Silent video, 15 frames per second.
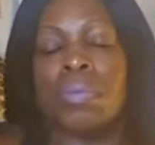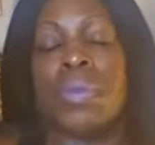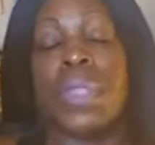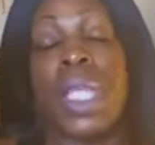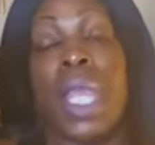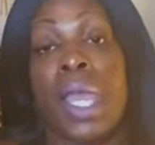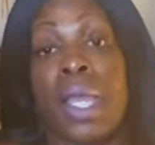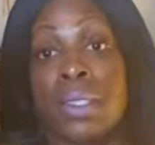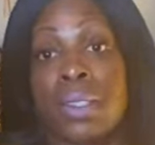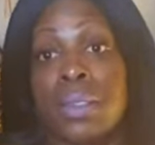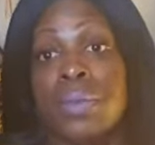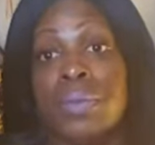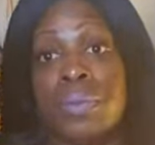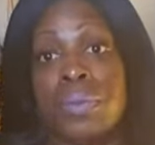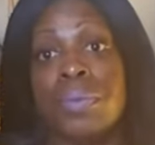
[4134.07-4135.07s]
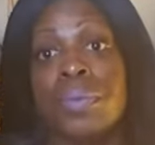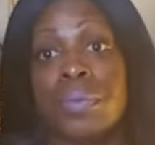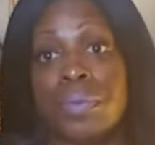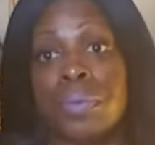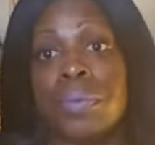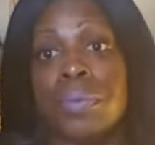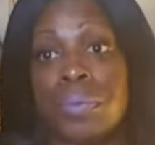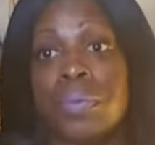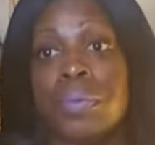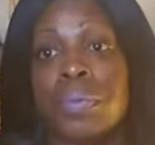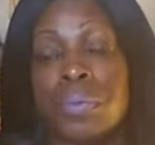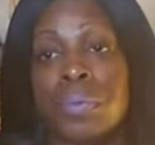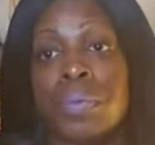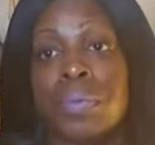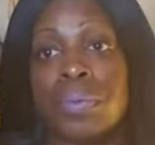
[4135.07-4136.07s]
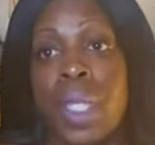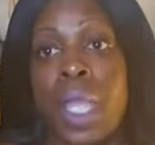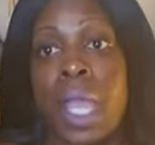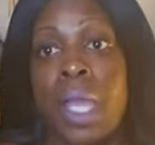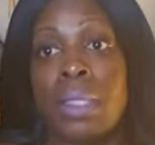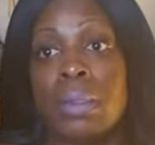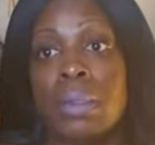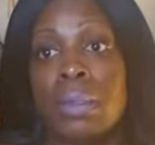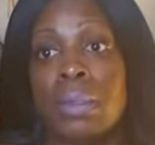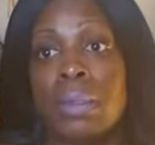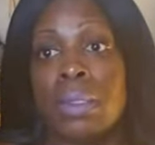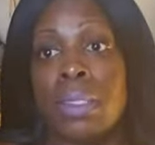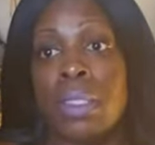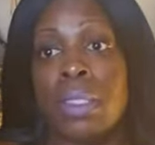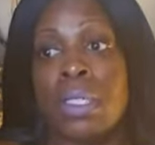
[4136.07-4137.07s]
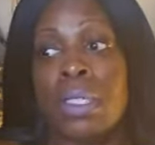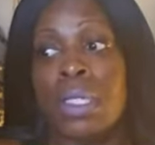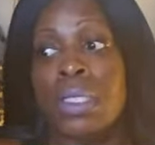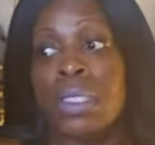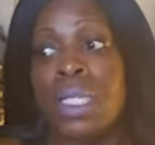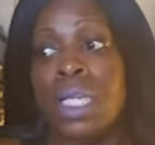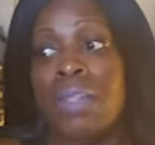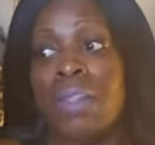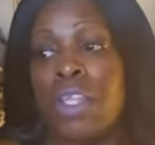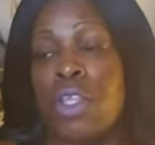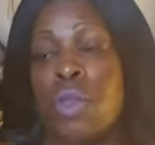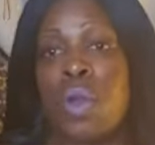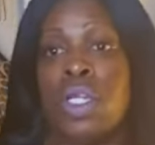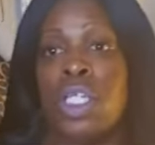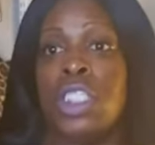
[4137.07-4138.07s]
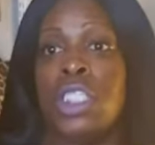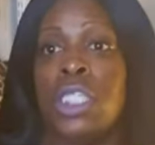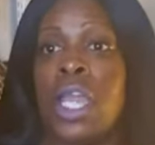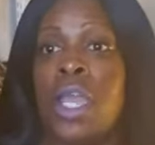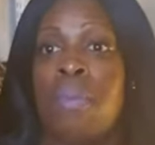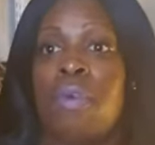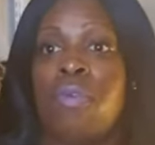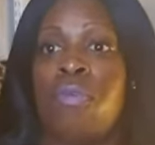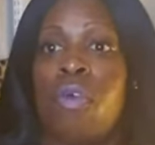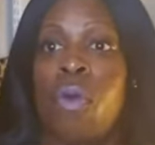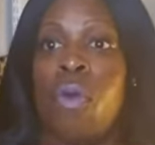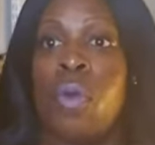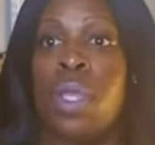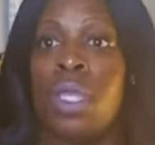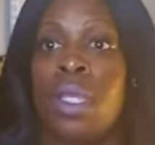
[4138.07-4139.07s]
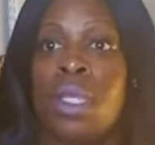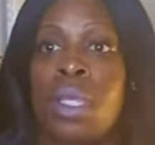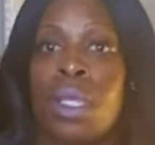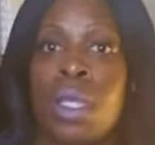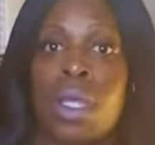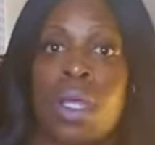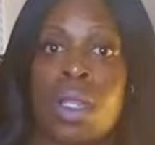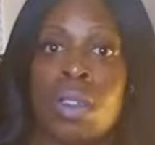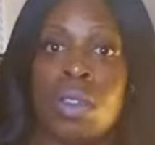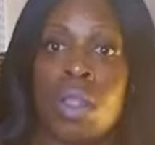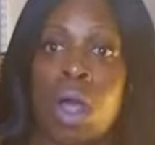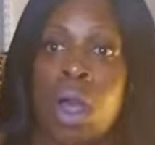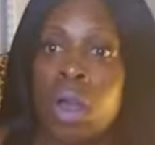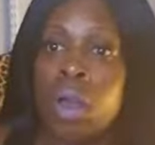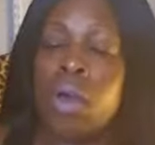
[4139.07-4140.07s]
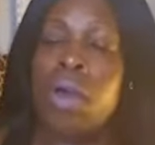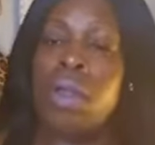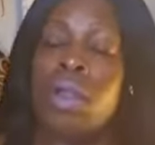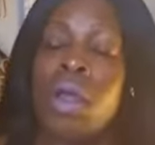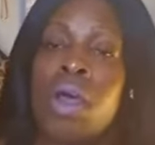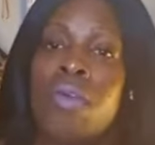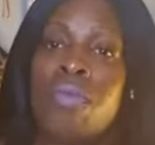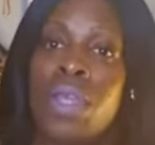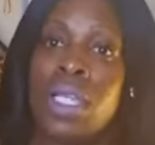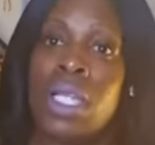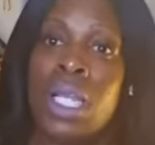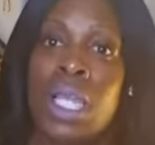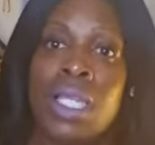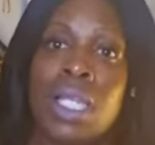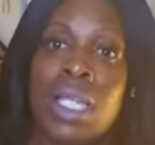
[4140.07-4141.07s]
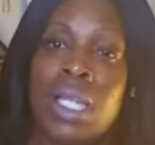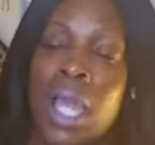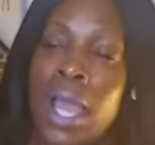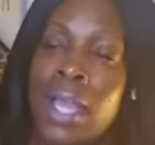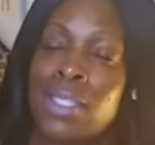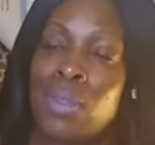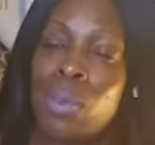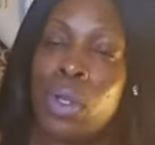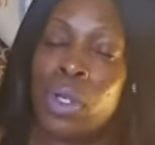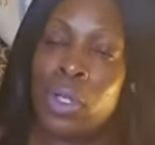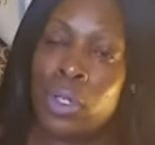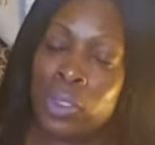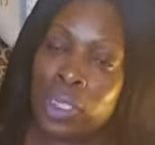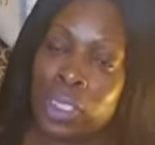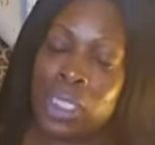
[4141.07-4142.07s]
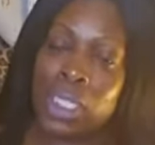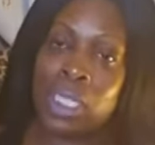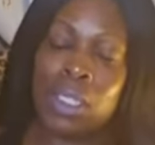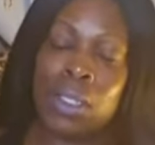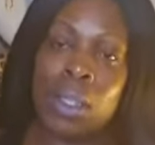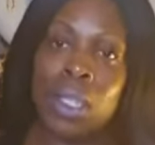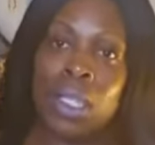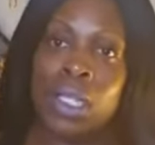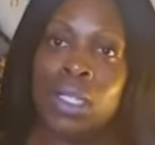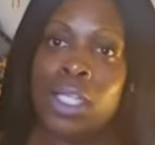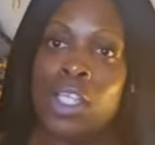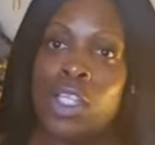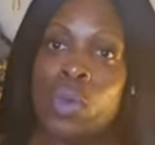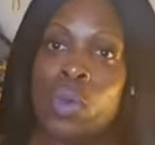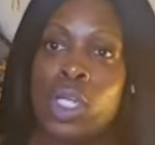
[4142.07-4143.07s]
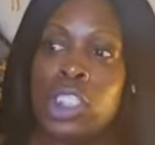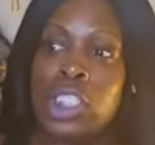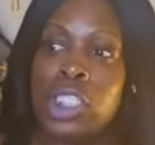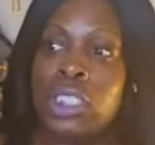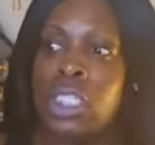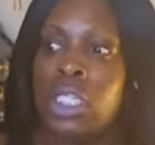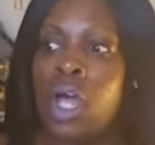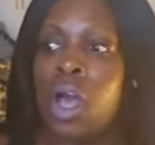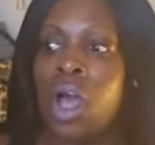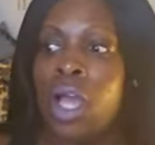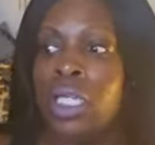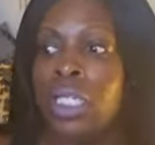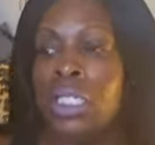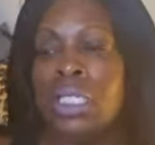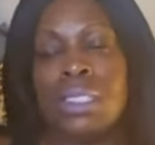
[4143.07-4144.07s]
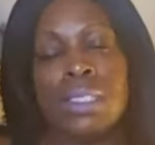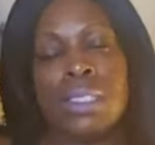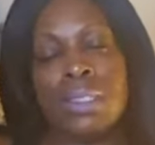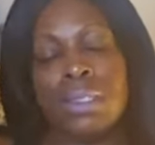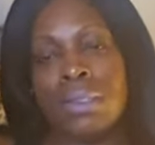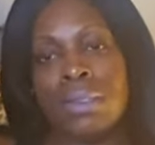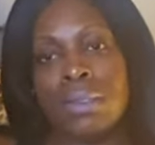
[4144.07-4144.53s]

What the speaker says: Yes. Yes. Is there anything you want to share before we log on off? Any last words? Anything you want to share to the audience